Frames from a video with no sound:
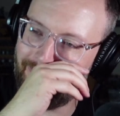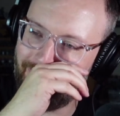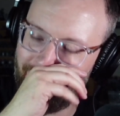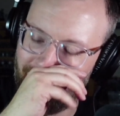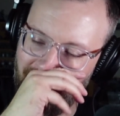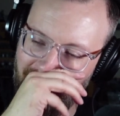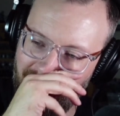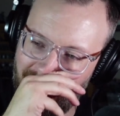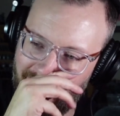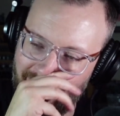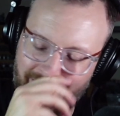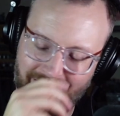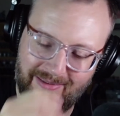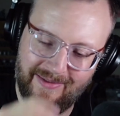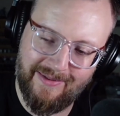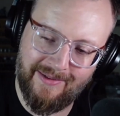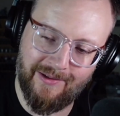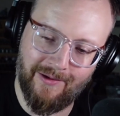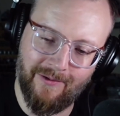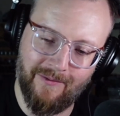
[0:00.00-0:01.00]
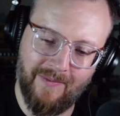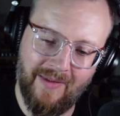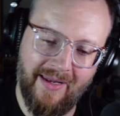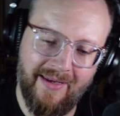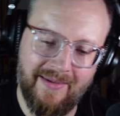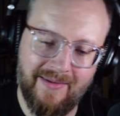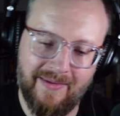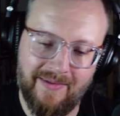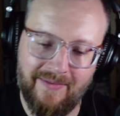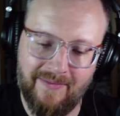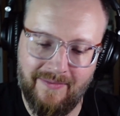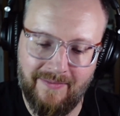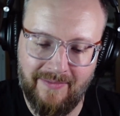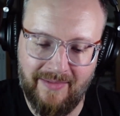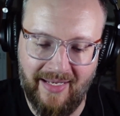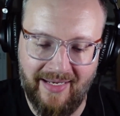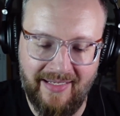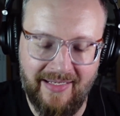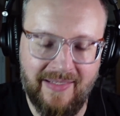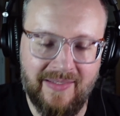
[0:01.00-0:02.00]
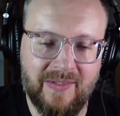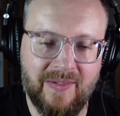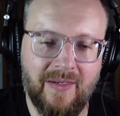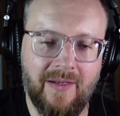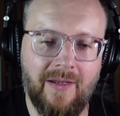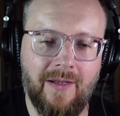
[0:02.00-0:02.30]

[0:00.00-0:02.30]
Yeah, so that is